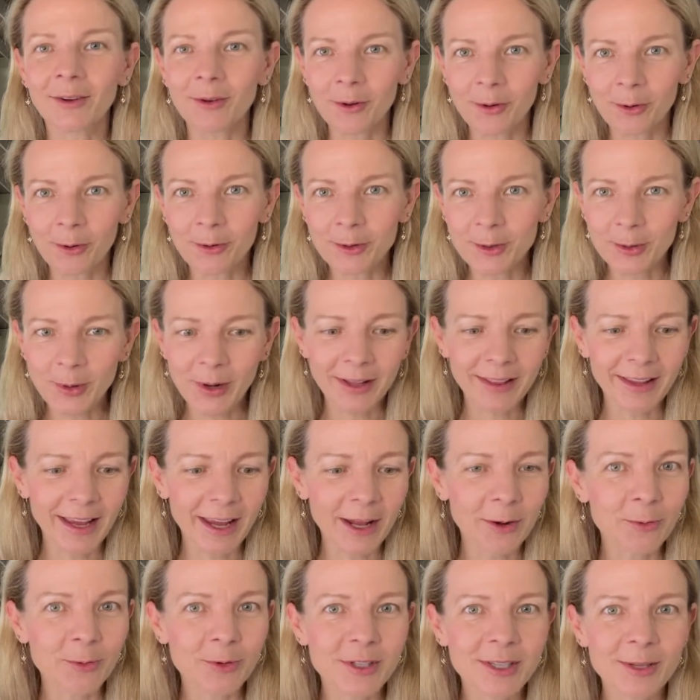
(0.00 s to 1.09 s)
all's well that
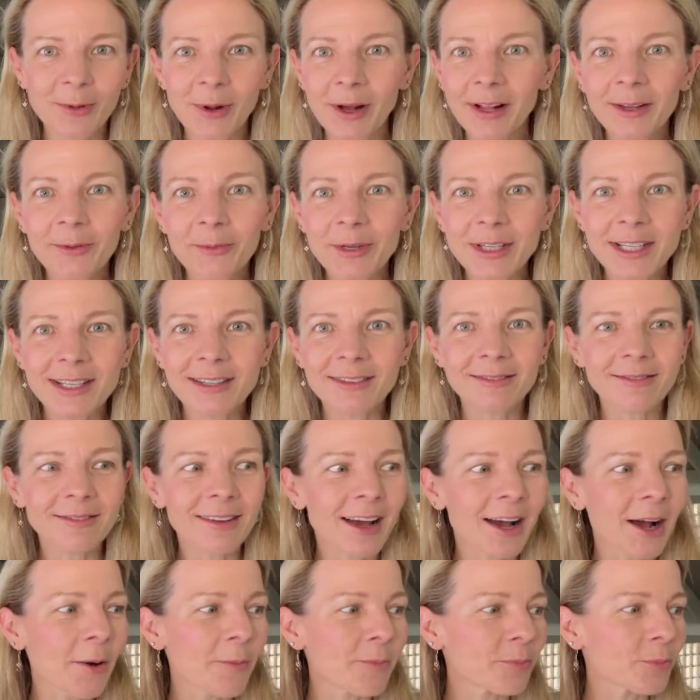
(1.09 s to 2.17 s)
ends well, and we didn't
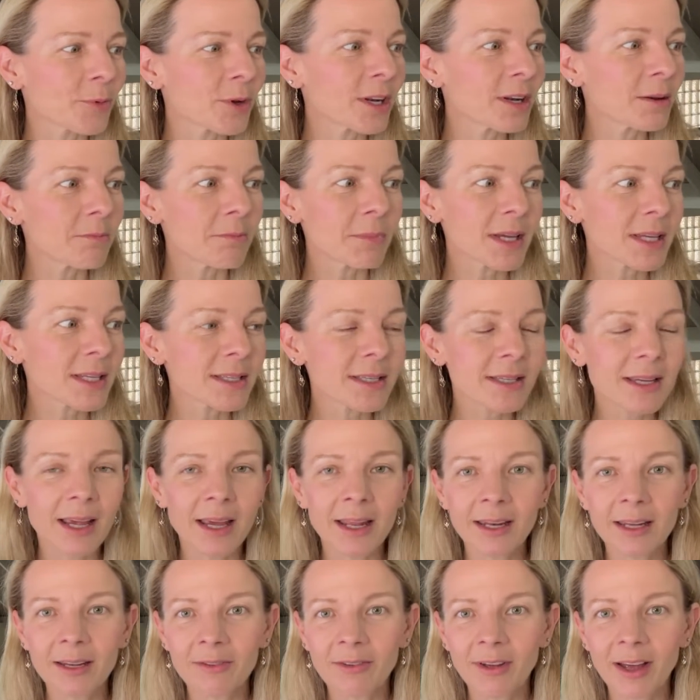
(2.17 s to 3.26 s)
miss
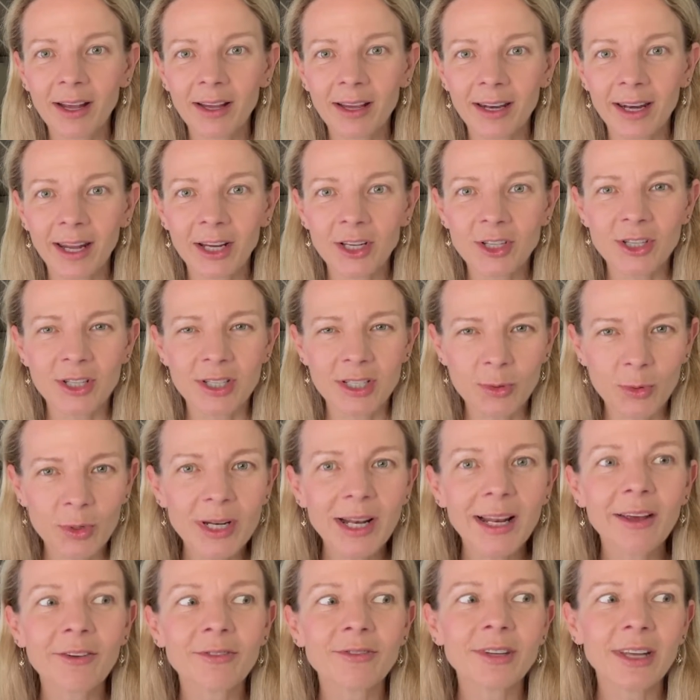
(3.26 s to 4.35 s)
any of our connections. We
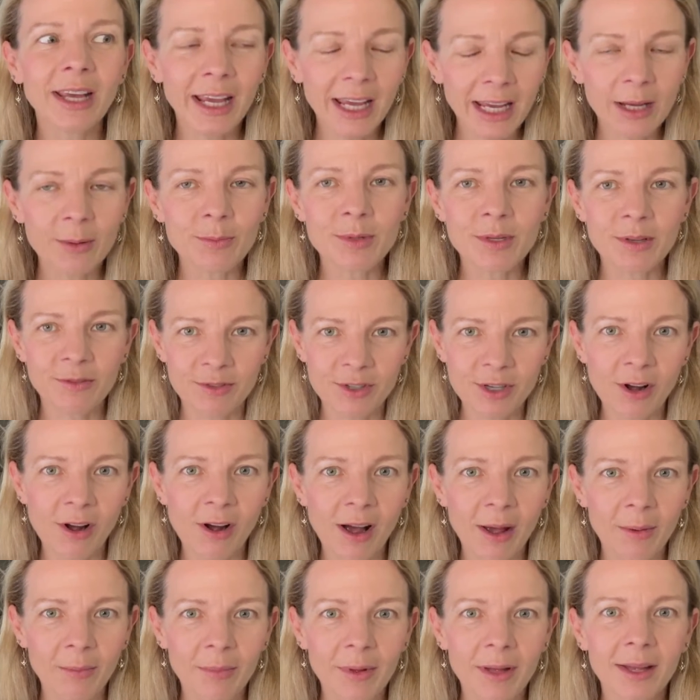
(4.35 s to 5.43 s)
left heaps of
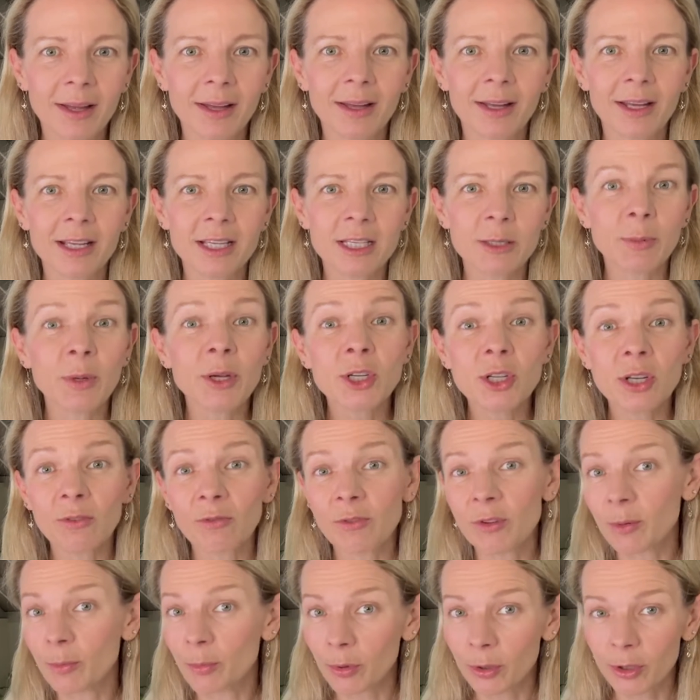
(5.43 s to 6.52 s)
time, especially for
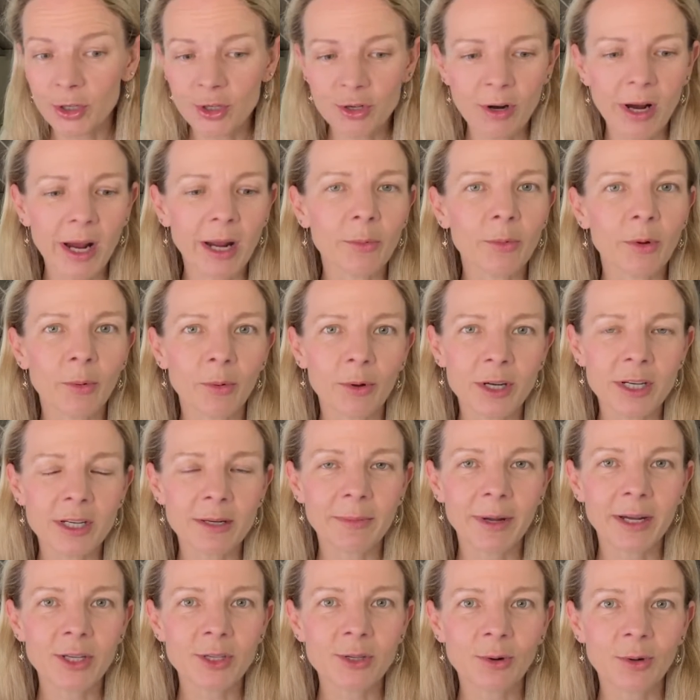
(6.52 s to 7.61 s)
the bullet train. We wanted to
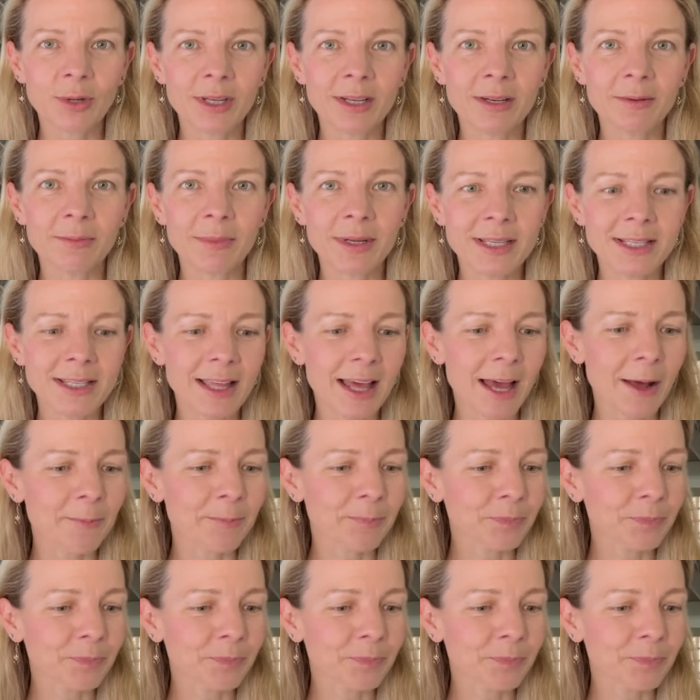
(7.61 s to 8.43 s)
make sure we didn't miss that